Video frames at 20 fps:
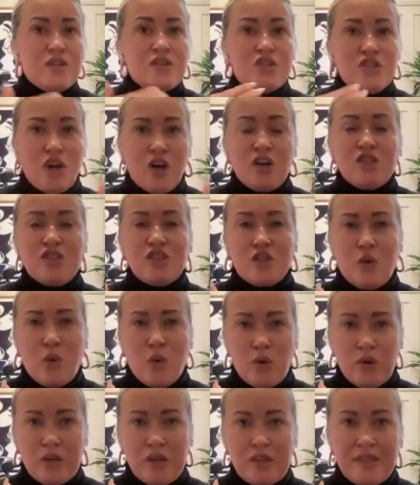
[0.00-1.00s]
charge
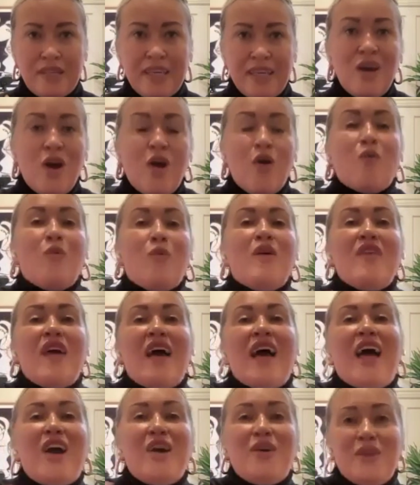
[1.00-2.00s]
accordingly
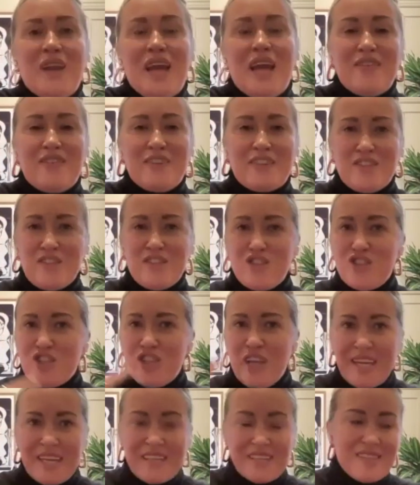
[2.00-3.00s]
without having to
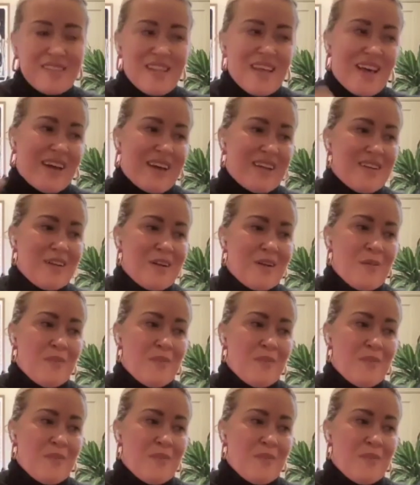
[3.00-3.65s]
chase that